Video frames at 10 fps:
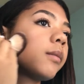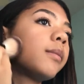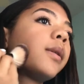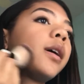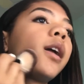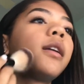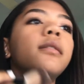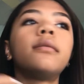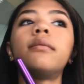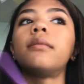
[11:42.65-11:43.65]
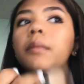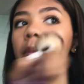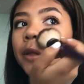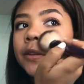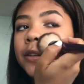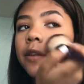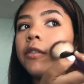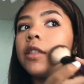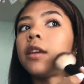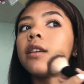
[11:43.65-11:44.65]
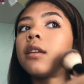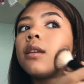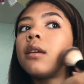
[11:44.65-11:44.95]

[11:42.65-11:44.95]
my blush and everything.